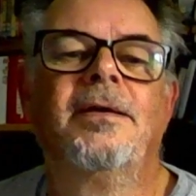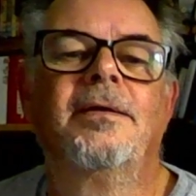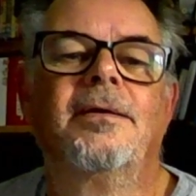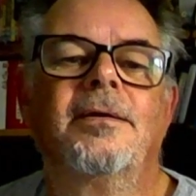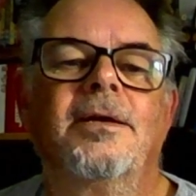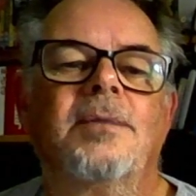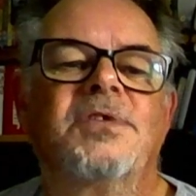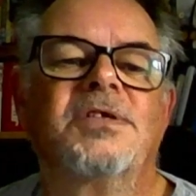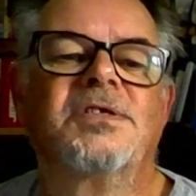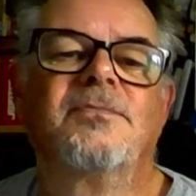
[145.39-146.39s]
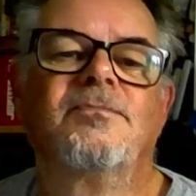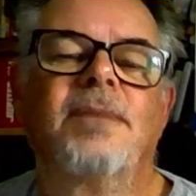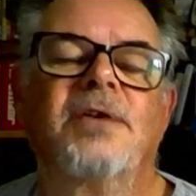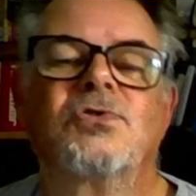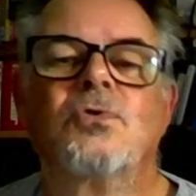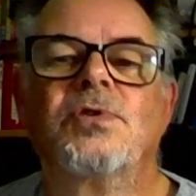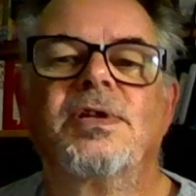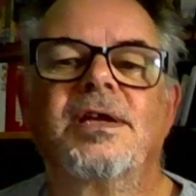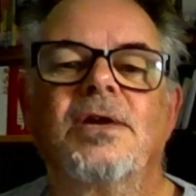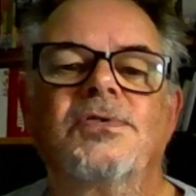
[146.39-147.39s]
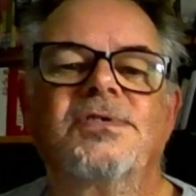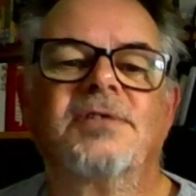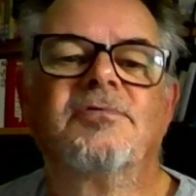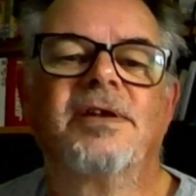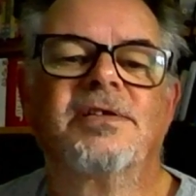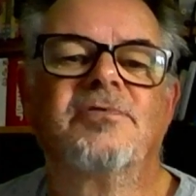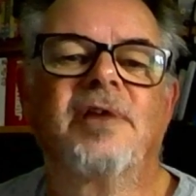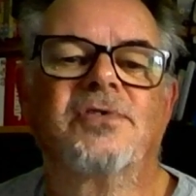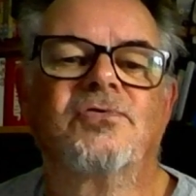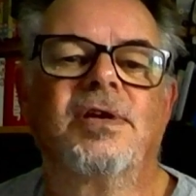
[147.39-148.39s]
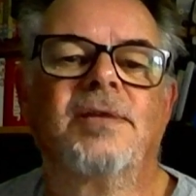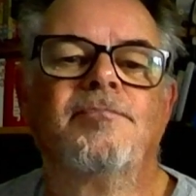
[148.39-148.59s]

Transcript: just to make sure that it goes to the right directory.